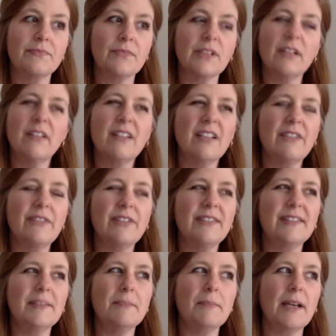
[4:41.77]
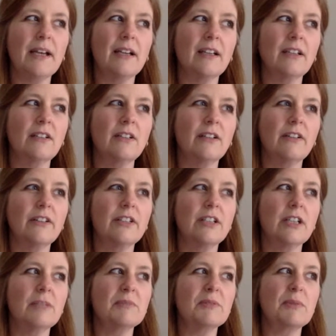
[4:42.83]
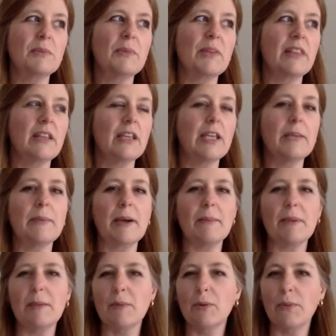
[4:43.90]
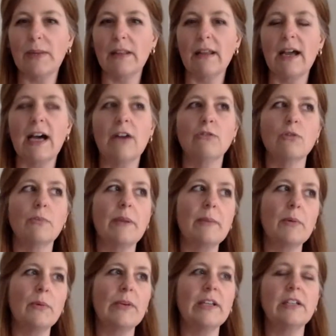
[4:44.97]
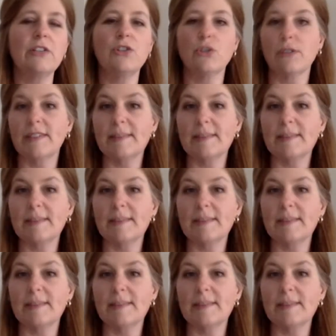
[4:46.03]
And I think if you sit back, a lot of the times when we're thinking about people we love or people we enjoy